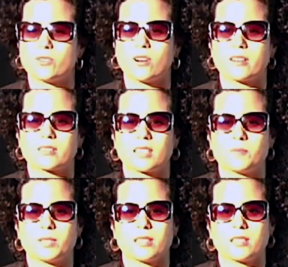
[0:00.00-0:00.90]
art can
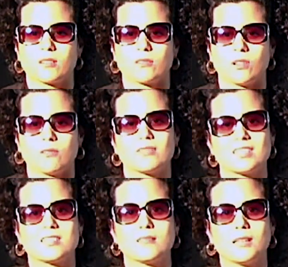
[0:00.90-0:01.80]
be a little lonely
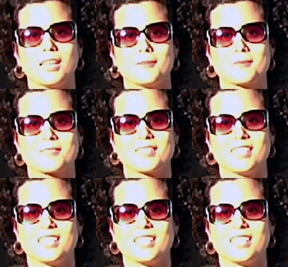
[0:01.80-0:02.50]
sometimes,